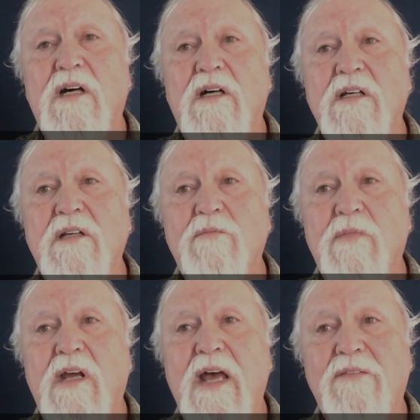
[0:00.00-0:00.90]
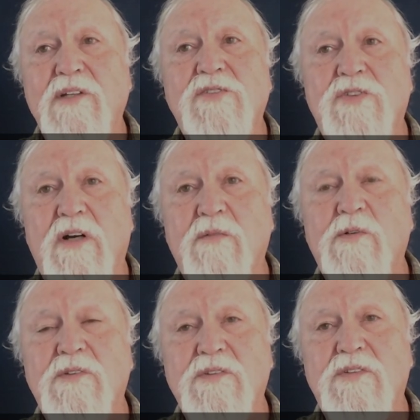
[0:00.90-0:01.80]
in having
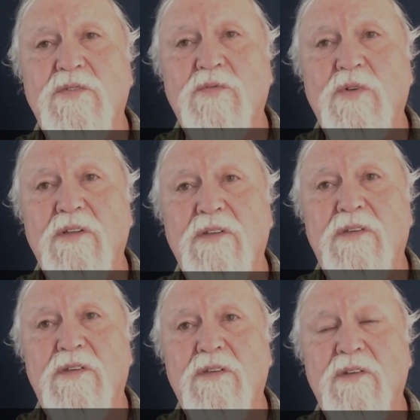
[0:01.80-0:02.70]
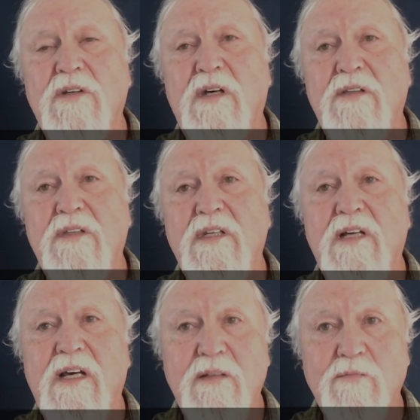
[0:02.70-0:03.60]
troubles with the
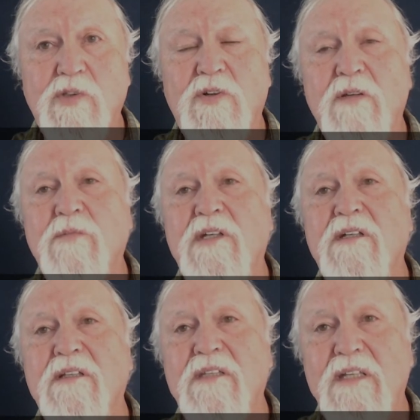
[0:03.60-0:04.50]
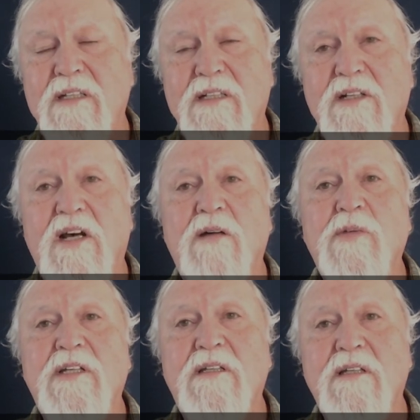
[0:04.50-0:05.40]
unemployment and the
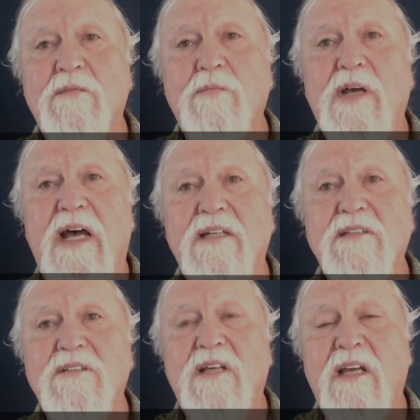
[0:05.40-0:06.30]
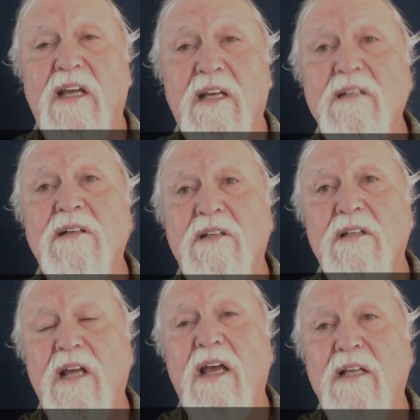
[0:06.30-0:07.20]
economic impacts and
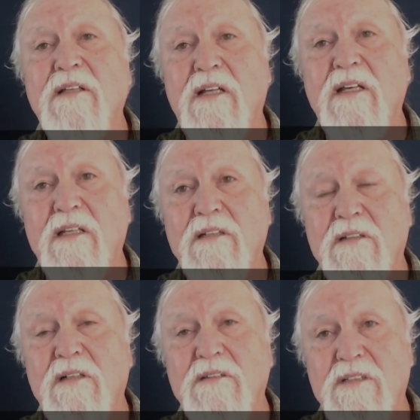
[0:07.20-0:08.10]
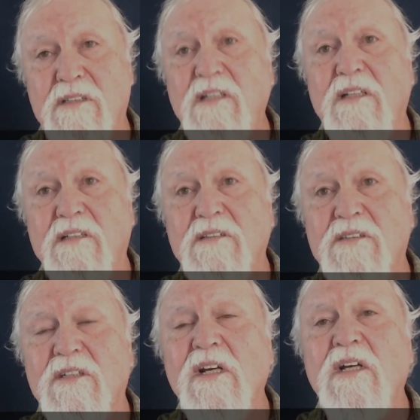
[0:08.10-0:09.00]
the
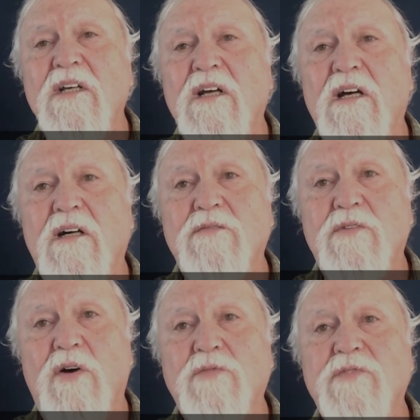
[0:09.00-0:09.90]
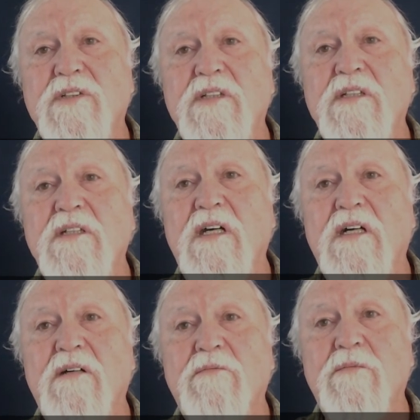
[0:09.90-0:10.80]
disease of
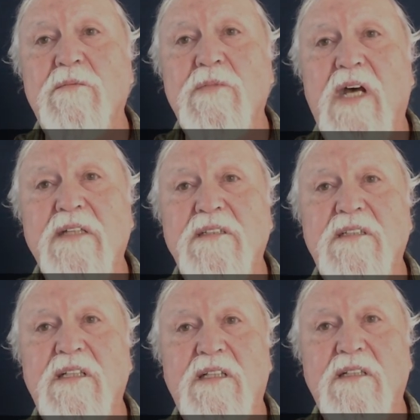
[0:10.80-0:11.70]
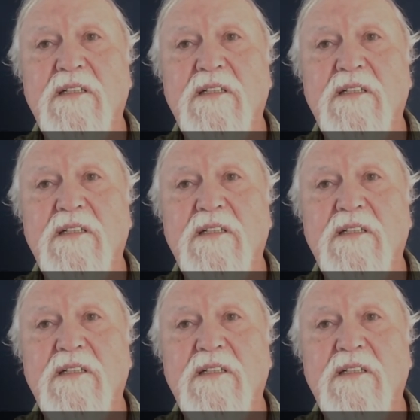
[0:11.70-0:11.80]
COVID-19.